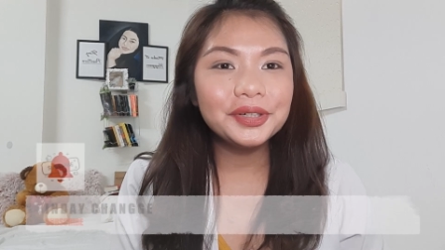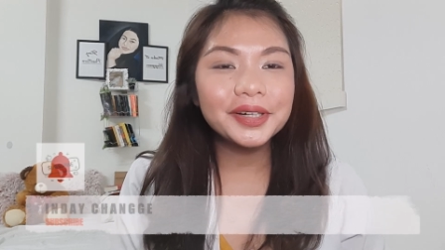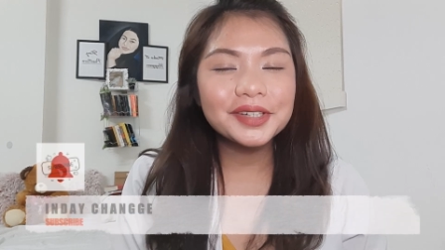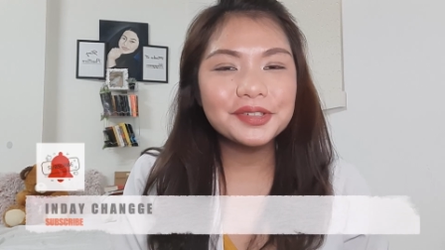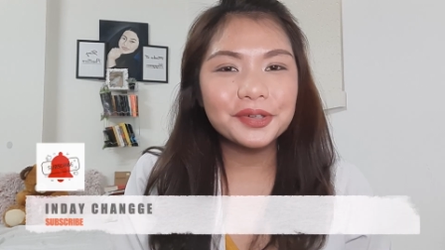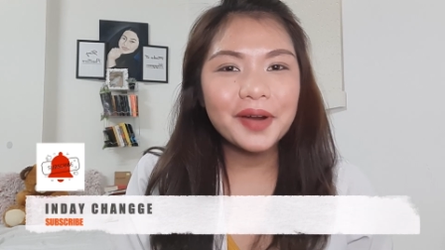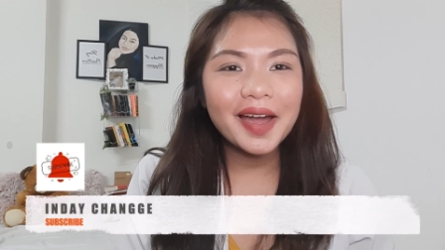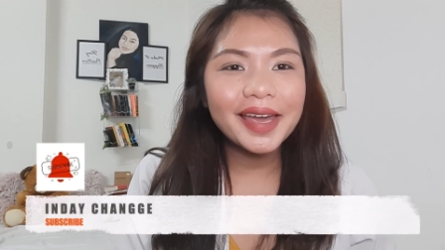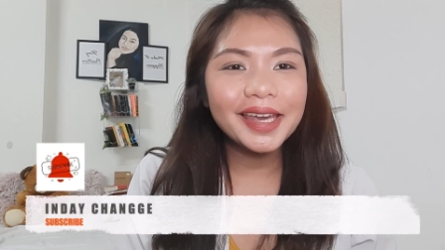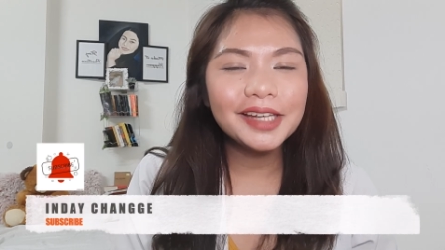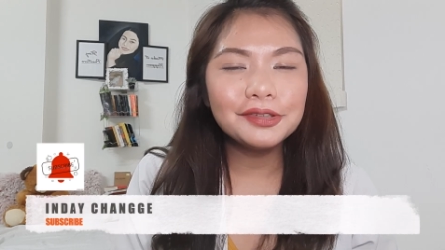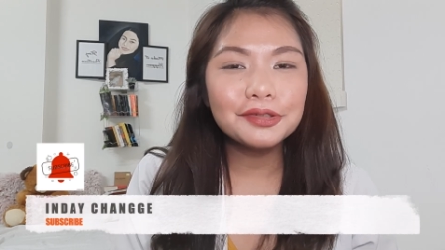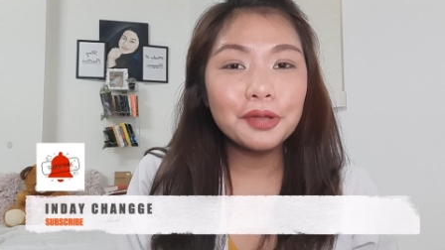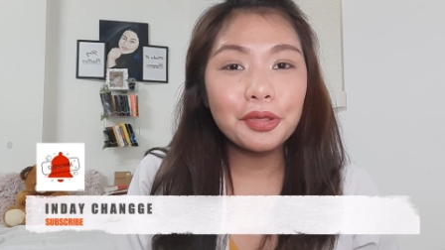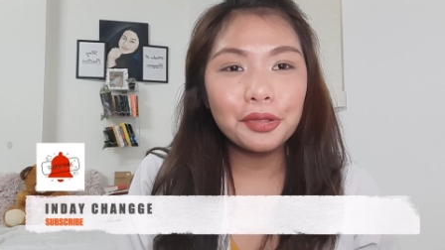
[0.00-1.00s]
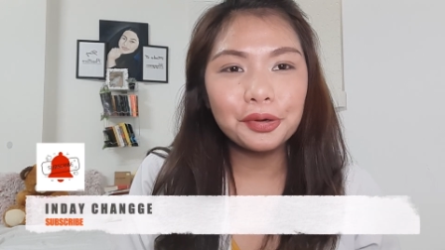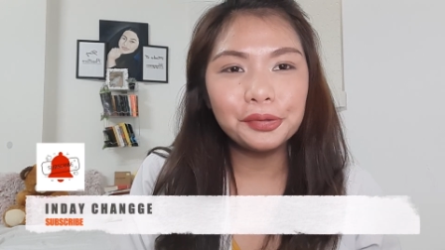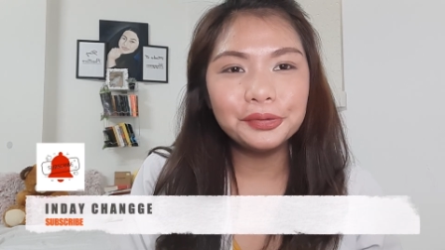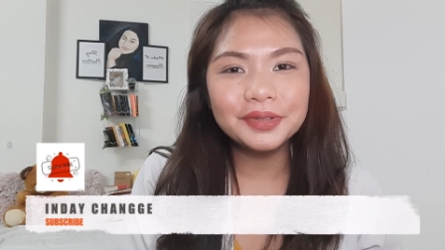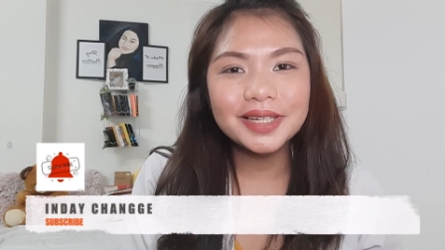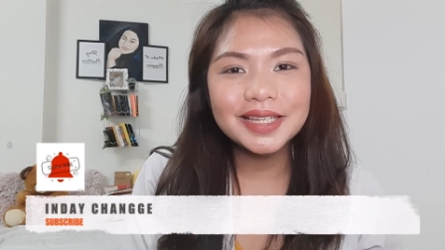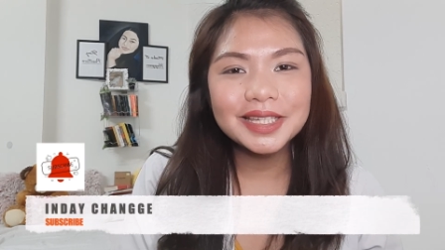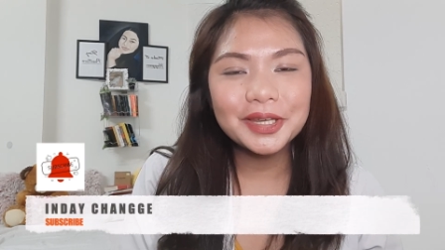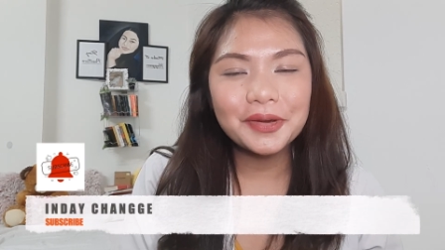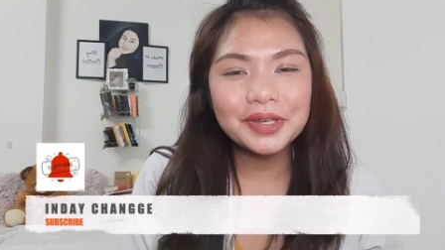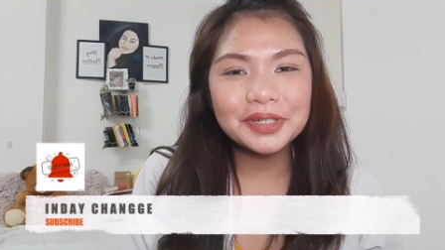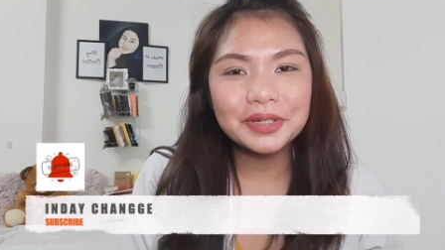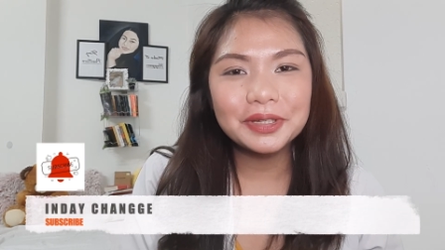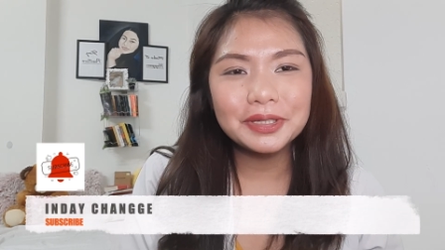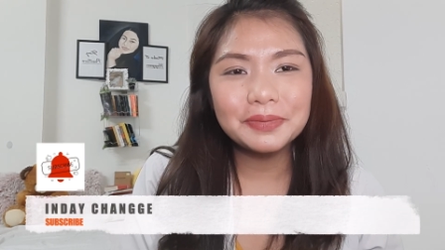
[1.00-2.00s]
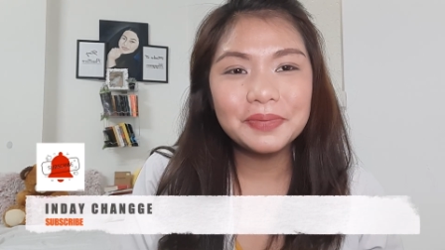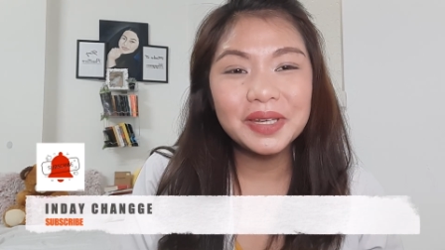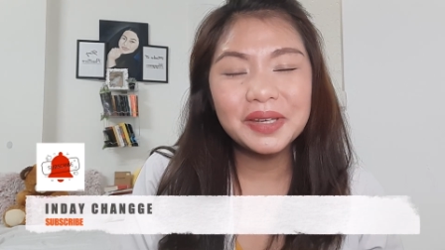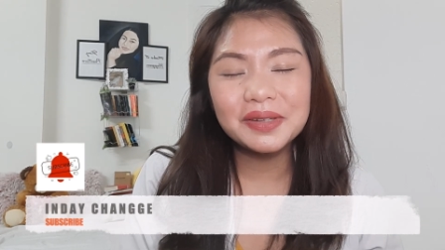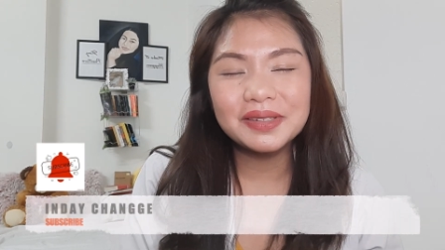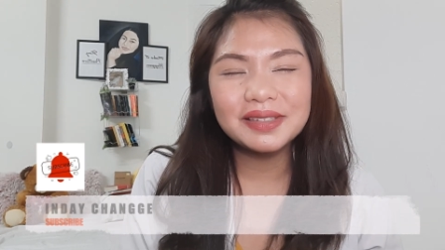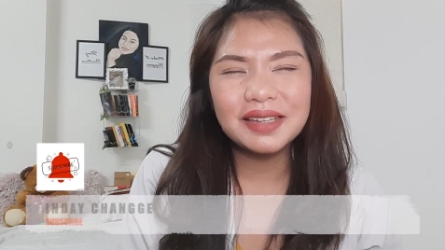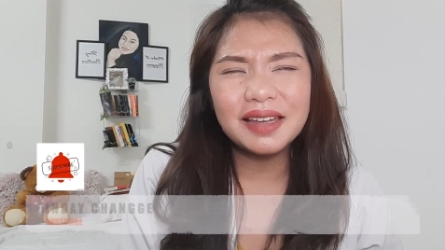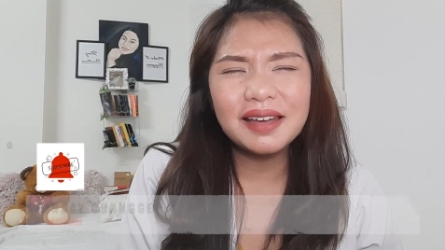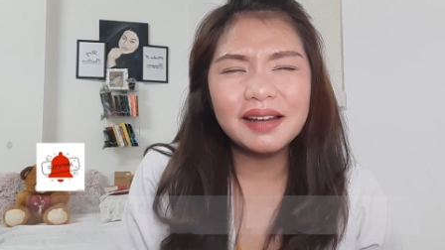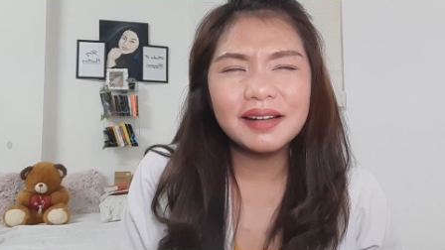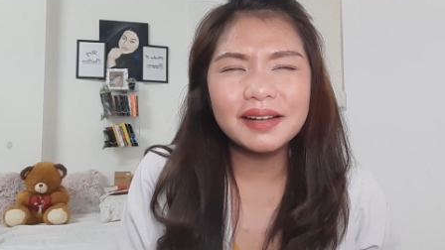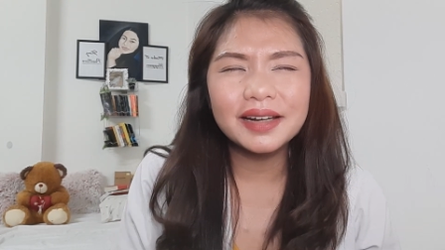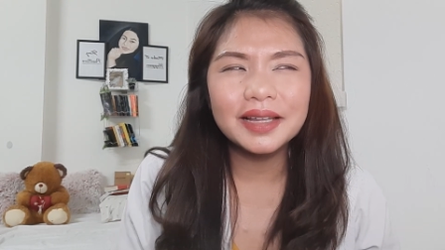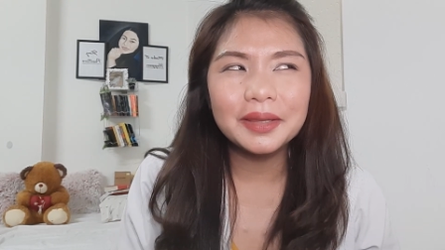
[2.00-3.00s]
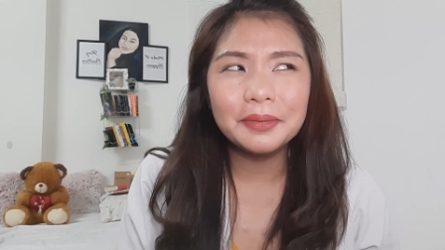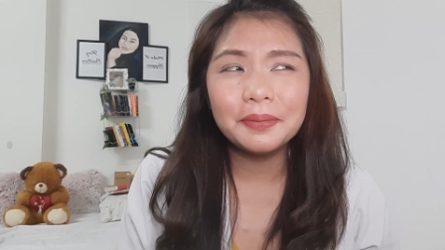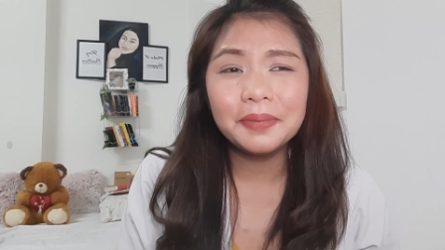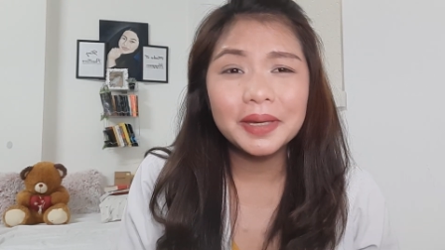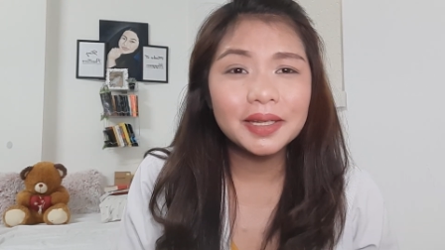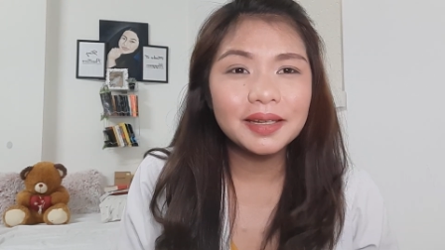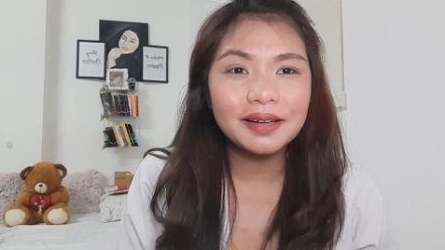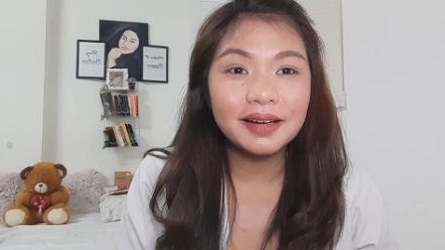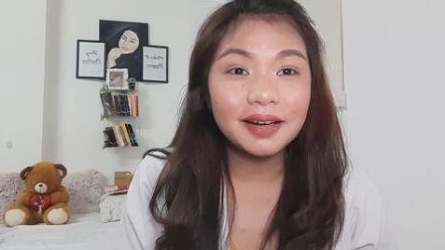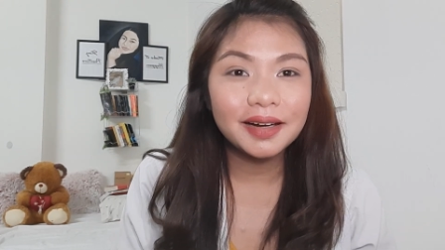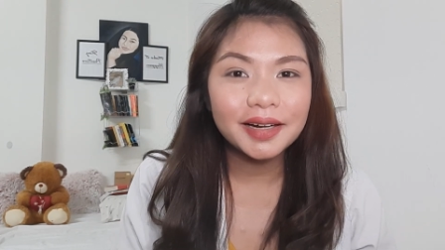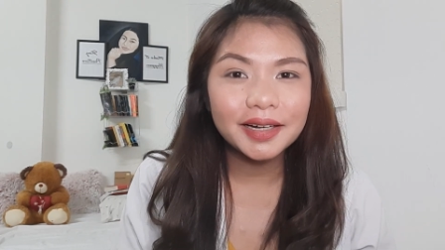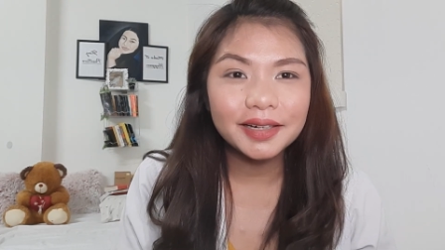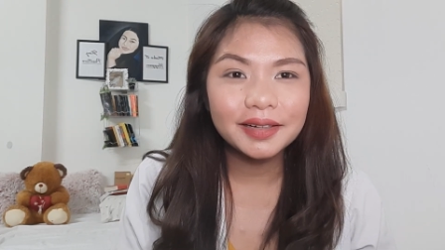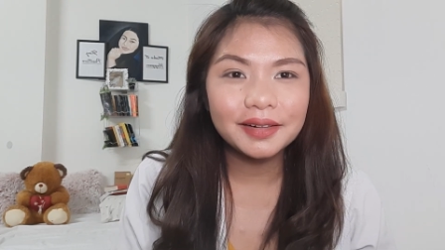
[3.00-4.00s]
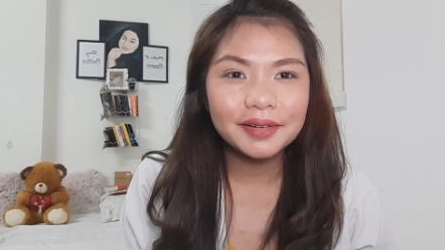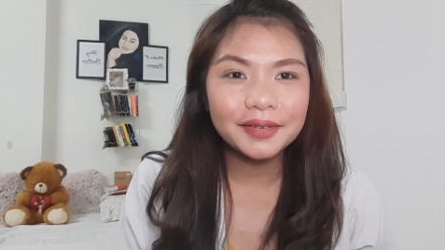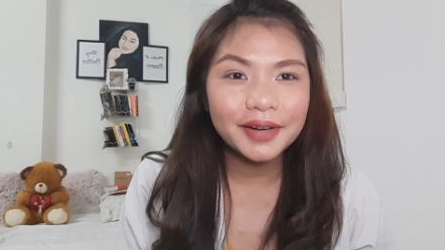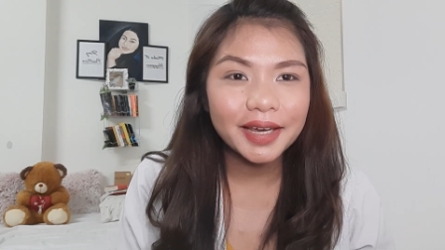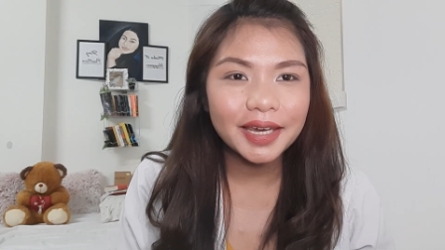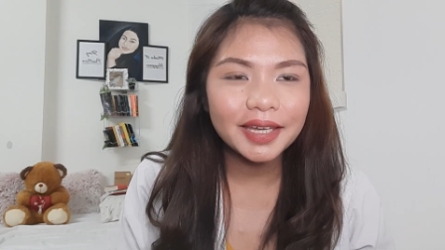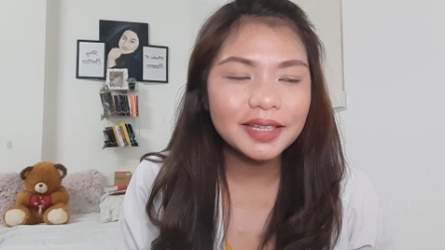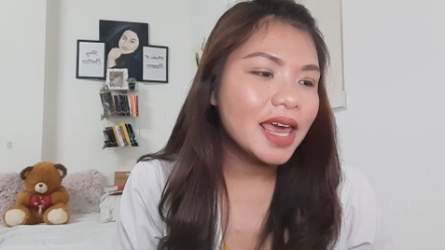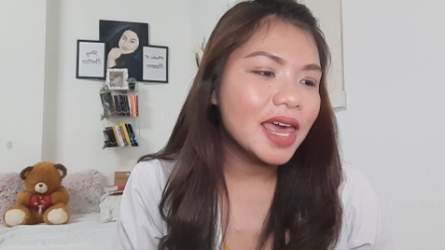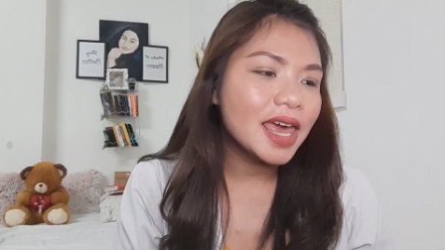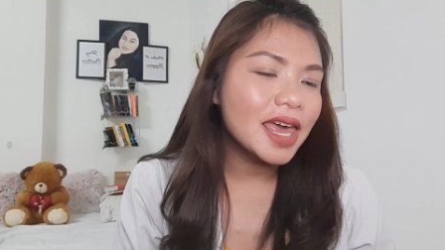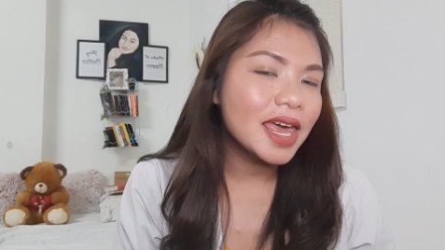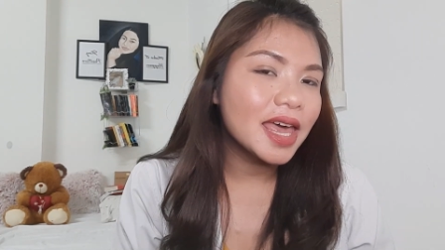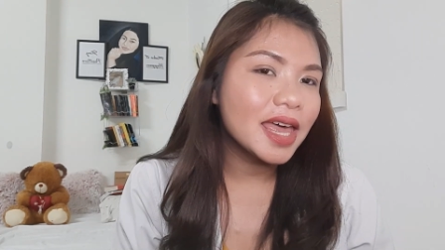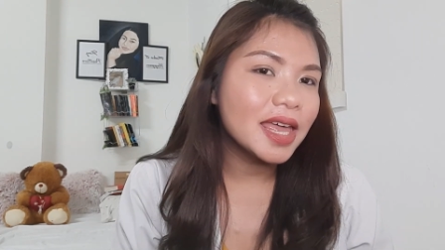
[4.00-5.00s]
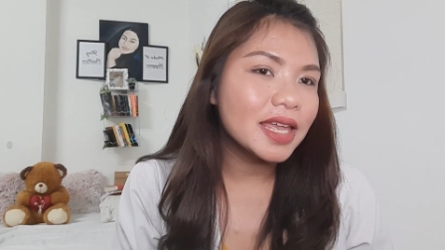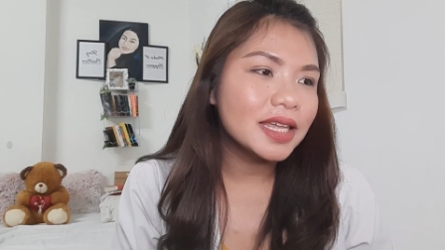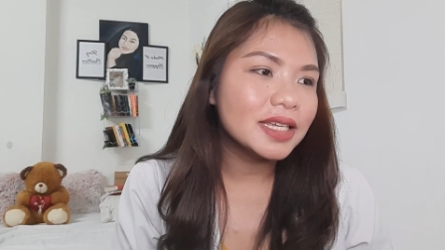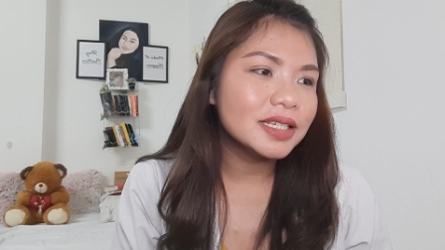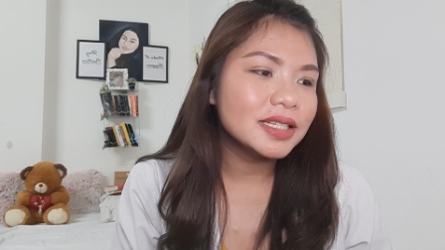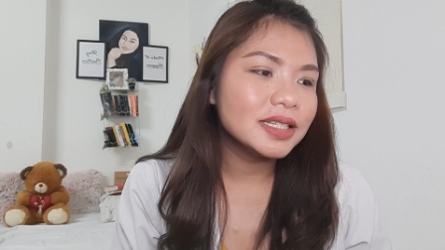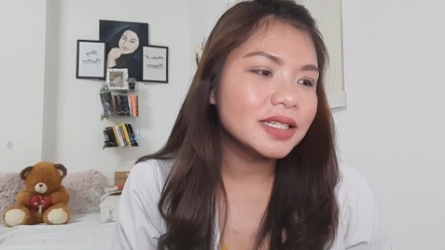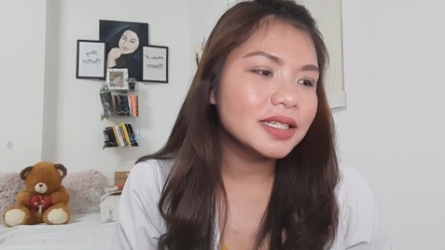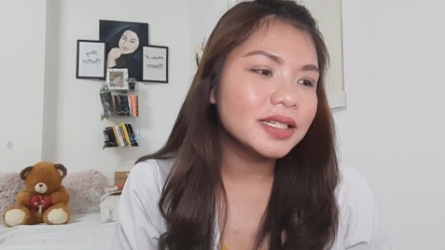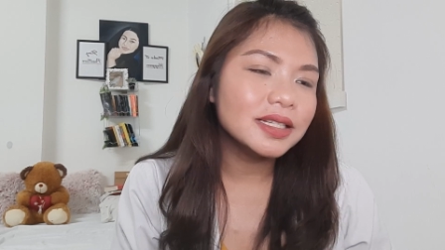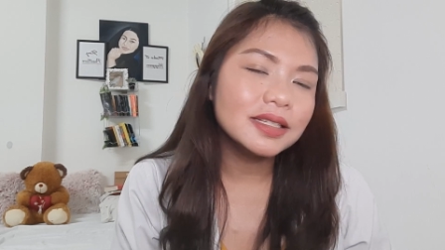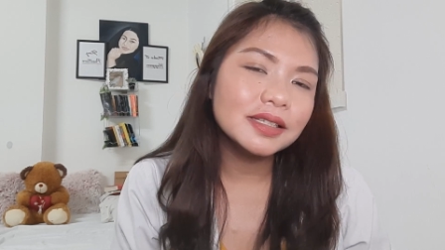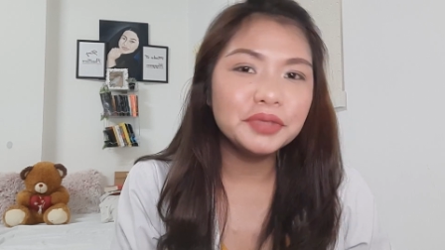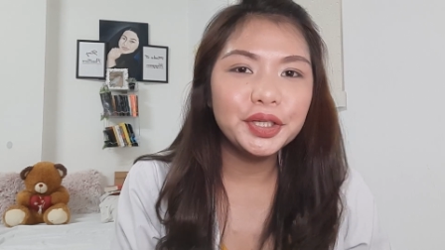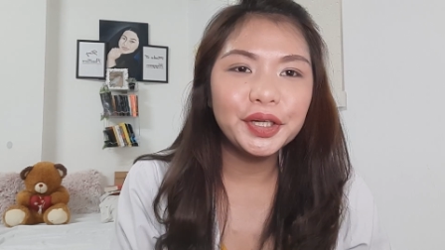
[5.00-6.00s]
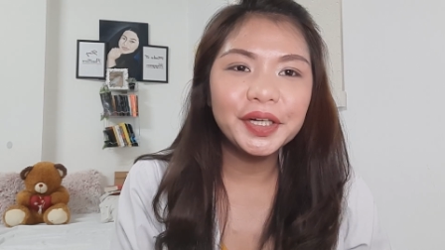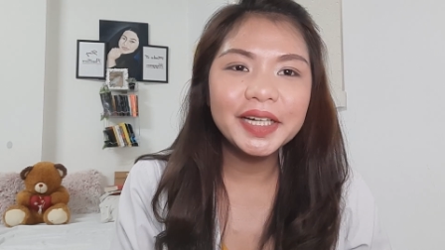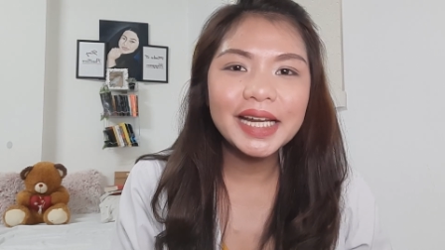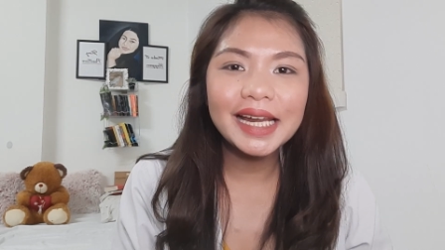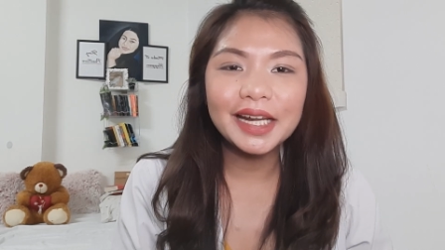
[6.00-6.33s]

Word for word: are trying to throw these questions because they are really a bit hard, right? And you're not